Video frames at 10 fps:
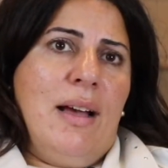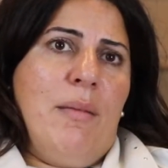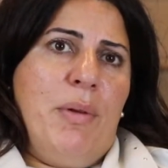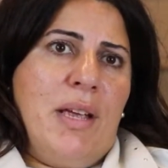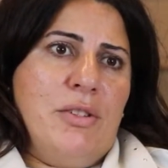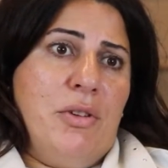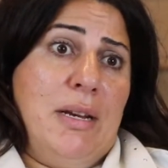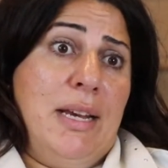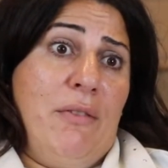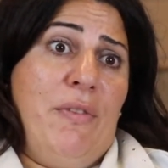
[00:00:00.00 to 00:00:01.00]
because you're
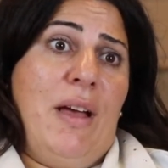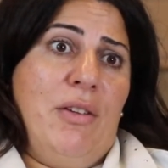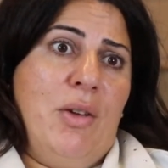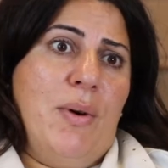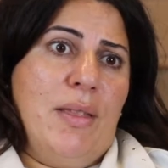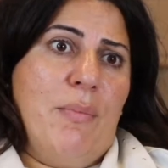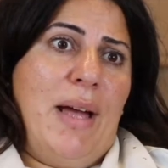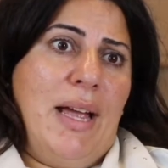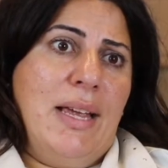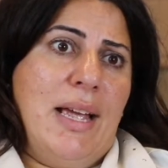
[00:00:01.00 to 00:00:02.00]
going to get value on the
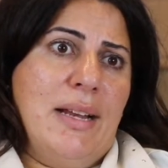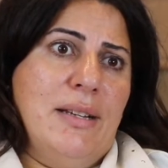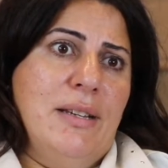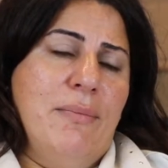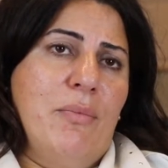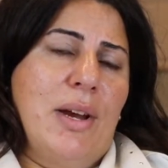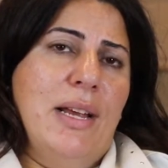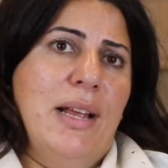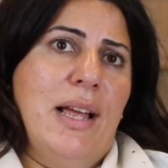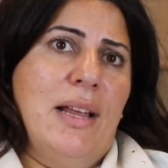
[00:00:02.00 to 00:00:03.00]
back end,
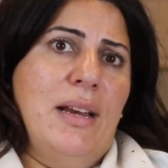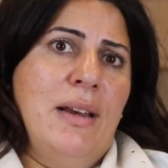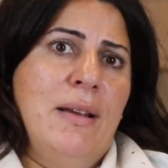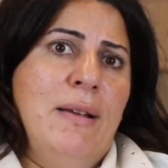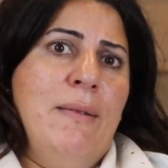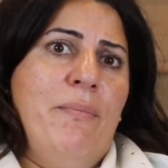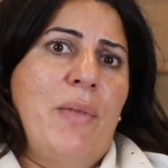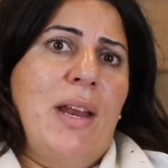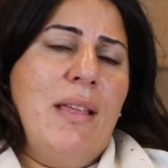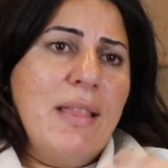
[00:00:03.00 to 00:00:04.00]
right? And
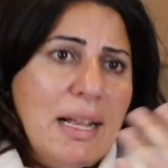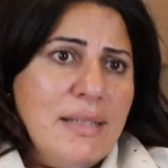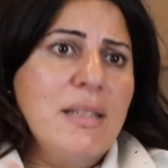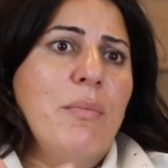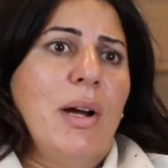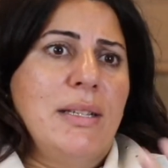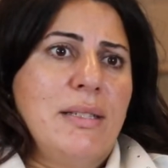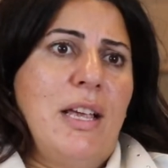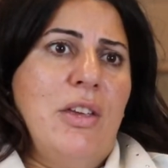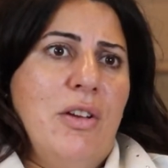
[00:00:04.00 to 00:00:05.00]
I think that's the
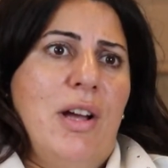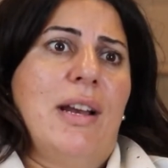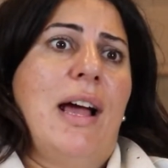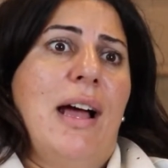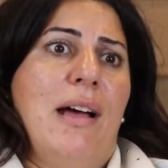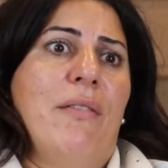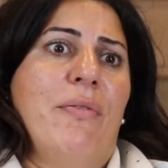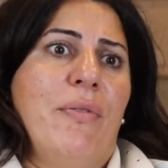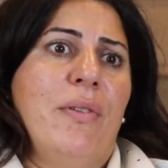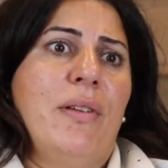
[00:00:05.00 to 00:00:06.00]
mindset you got to
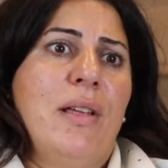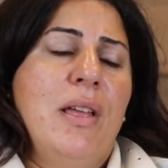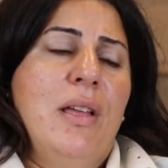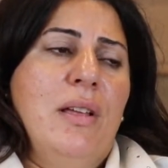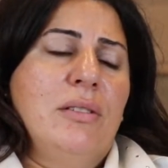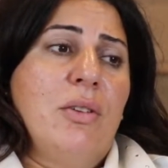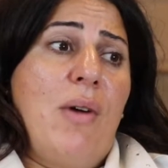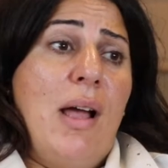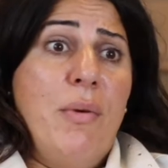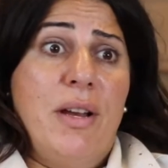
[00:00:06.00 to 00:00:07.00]
have.
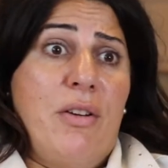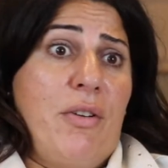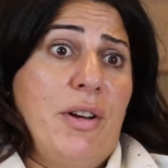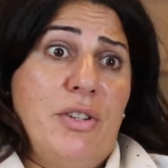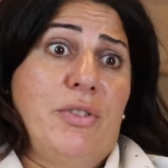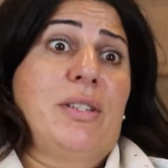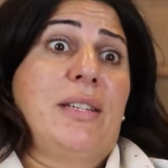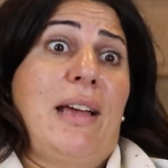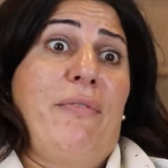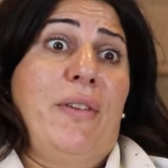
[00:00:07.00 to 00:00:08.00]
So I would encourage your
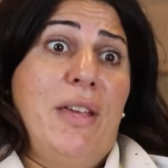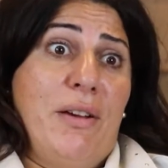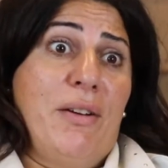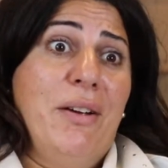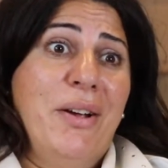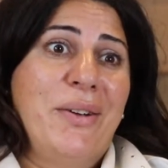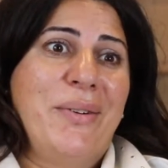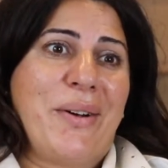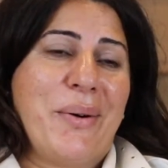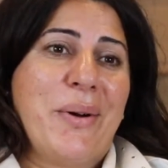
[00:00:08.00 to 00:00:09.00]
staff here
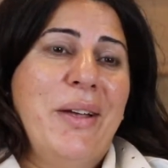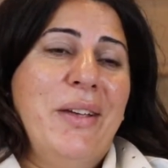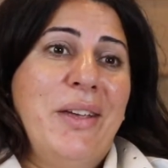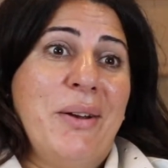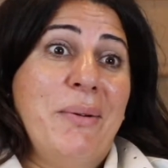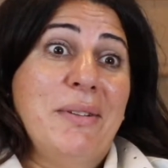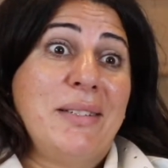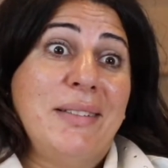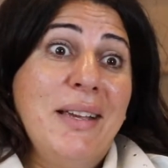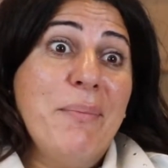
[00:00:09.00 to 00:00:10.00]
who are,
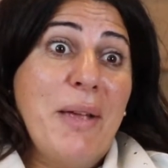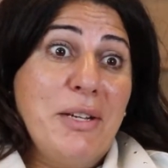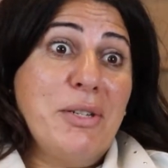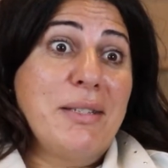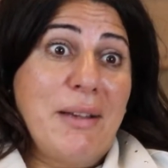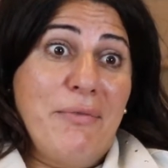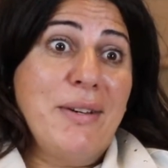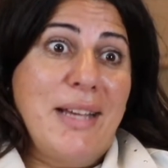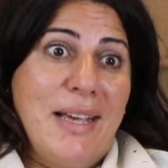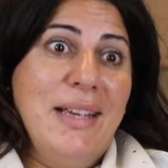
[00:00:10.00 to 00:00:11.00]
seeing patients
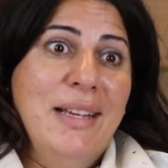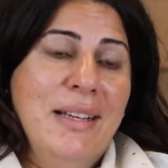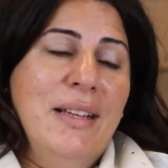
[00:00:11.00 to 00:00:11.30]
every day,